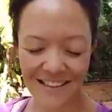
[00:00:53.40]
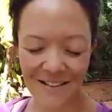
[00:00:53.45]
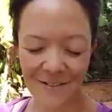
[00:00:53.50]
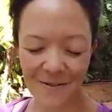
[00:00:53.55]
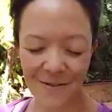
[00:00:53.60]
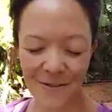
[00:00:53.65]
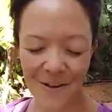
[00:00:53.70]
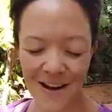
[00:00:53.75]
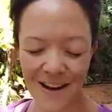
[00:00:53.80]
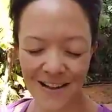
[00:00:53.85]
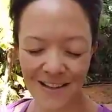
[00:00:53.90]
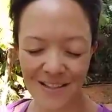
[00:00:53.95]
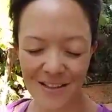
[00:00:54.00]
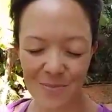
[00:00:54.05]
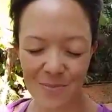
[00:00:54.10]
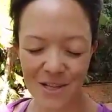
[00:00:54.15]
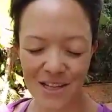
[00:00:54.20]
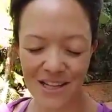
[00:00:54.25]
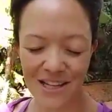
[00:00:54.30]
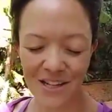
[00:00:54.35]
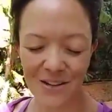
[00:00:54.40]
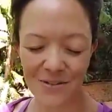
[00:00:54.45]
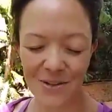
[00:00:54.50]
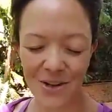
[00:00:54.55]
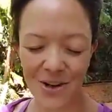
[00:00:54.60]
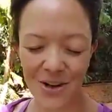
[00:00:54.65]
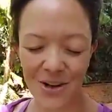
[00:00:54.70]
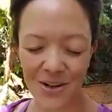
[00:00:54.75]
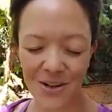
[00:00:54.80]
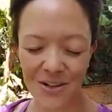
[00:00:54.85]
And find the beating of your
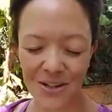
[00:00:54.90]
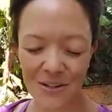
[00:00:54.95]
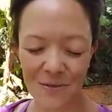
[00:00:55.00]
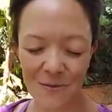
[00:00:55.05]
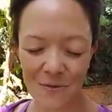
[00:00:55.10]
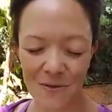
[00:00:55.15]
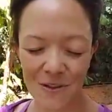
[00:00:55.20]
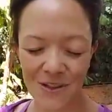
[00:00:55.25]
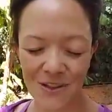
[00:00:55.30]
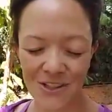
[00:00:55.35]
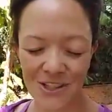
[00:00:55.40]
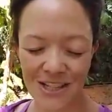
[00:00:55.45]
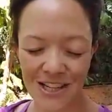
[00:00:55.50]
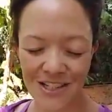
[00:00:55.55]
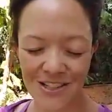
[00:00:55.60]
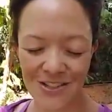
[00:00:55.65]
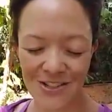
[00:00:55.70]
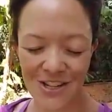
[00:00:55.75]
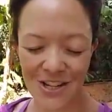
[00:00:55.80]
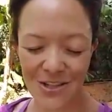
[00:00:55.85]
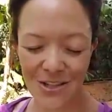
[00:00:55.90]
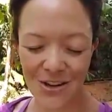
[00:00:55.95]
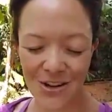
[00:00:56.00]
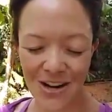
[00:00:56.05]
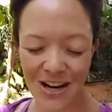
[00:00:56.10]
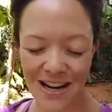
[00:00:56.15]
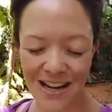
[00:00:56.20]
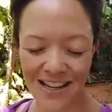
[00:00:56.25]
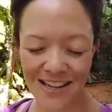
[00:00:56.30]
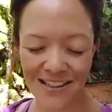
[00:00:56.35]
heart and feel it underneath your
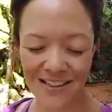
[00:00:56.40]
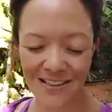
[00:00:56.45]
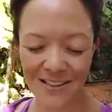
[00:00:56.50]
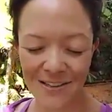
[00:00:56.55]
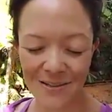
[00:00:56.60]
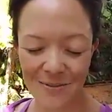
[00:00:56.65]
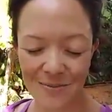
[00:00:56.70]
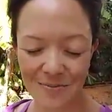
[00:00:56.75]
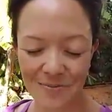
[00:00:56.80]
hand.